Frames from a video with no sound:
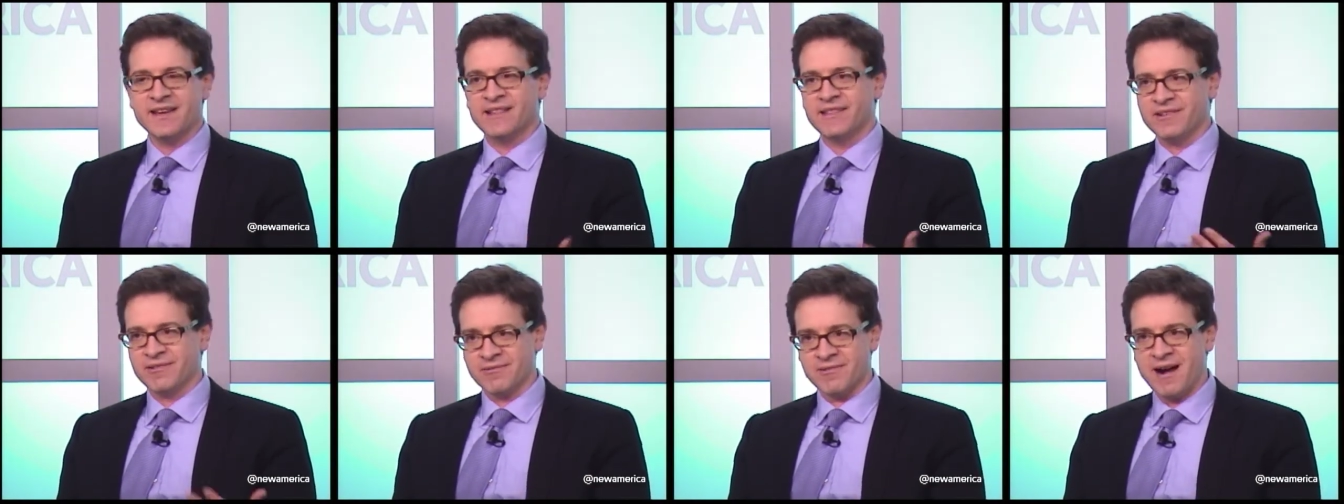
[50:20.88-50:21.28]

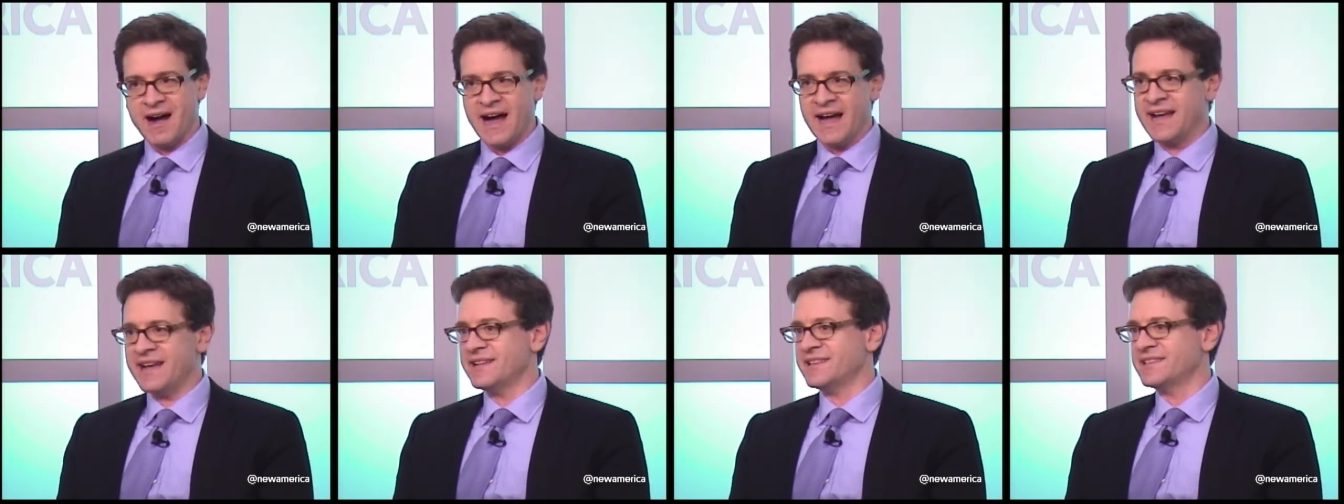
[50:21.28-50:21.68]
The
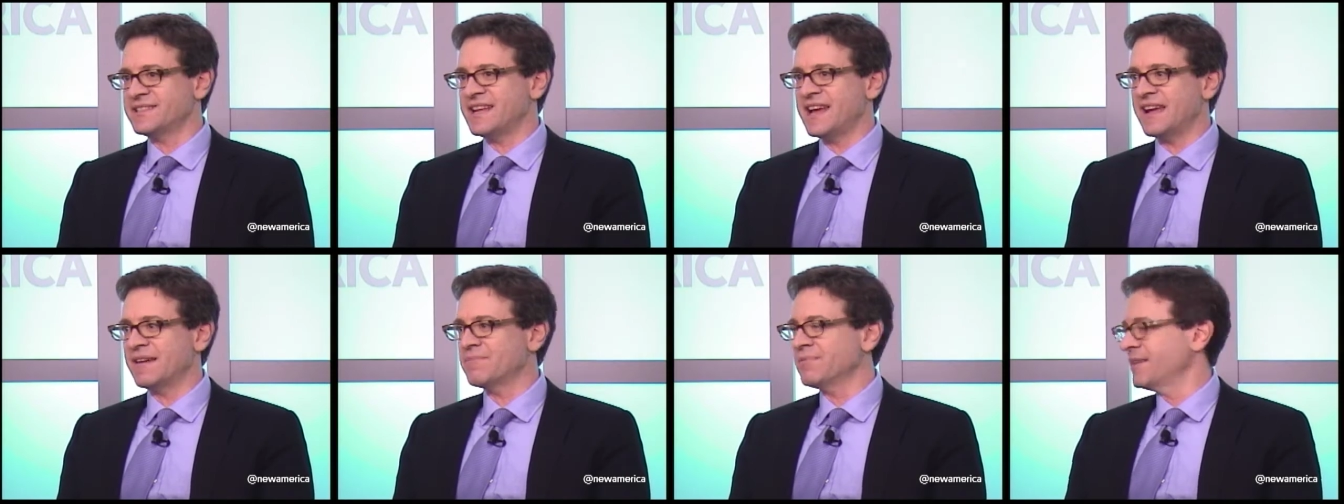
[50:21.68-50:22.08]
riots
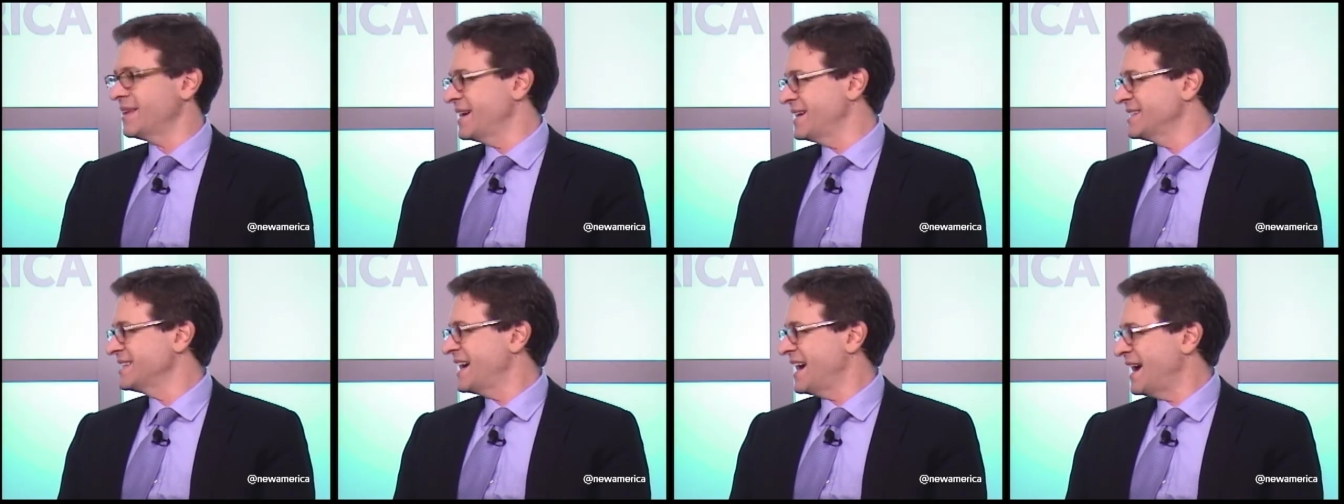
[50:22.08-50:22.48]
take
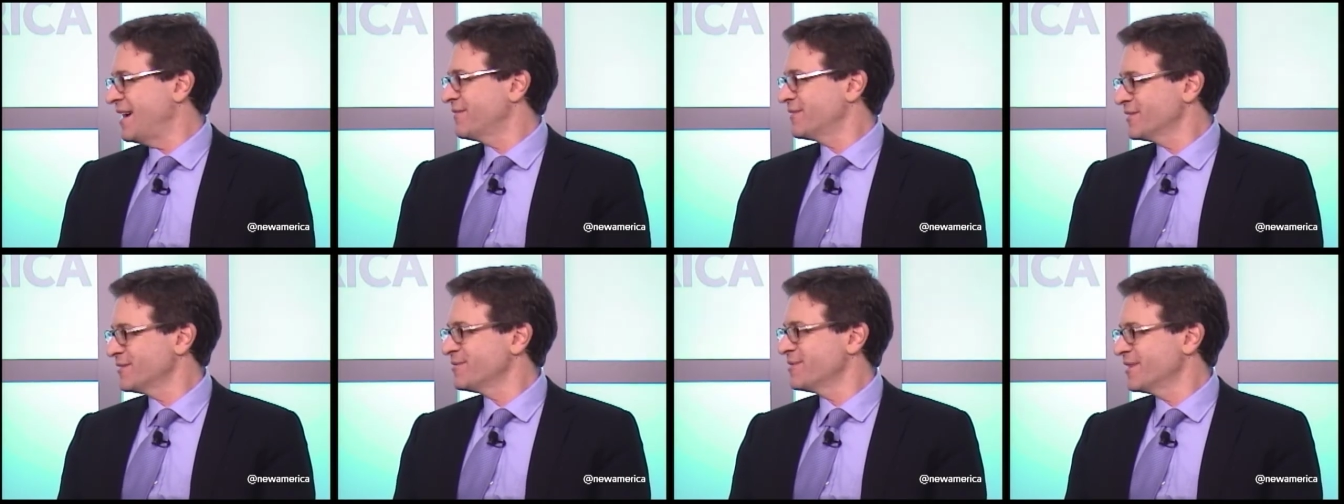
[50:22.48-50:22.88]
place
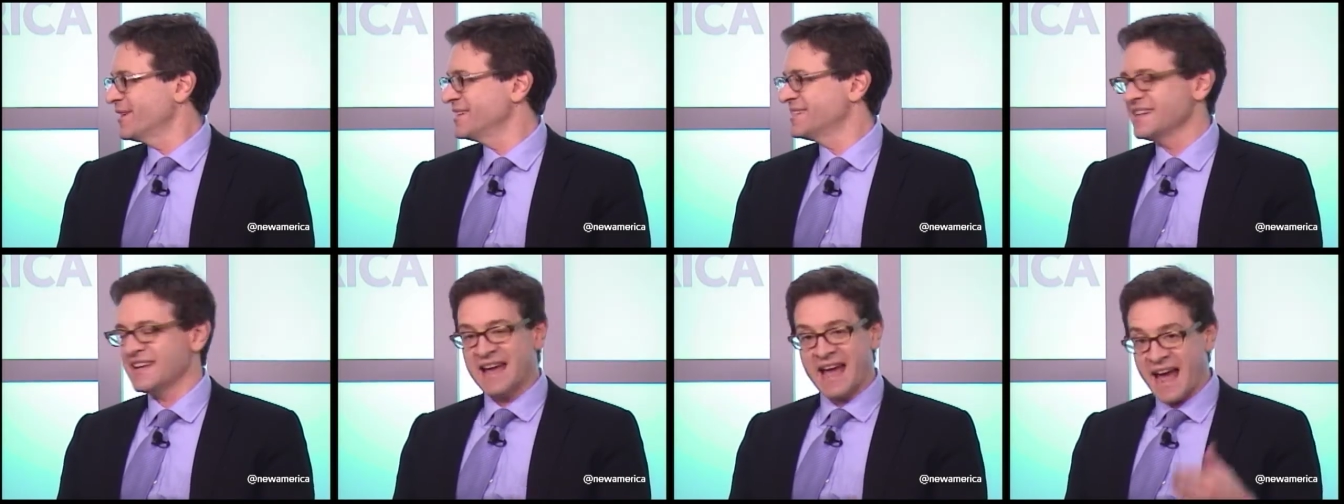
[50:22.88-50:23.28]

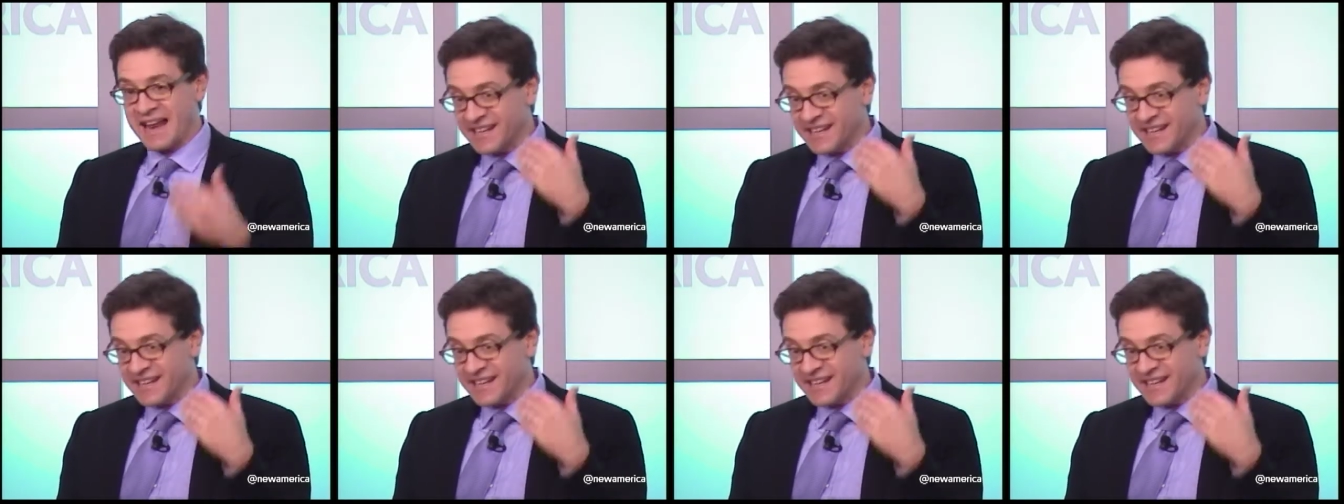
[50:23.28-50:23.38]
afterwards,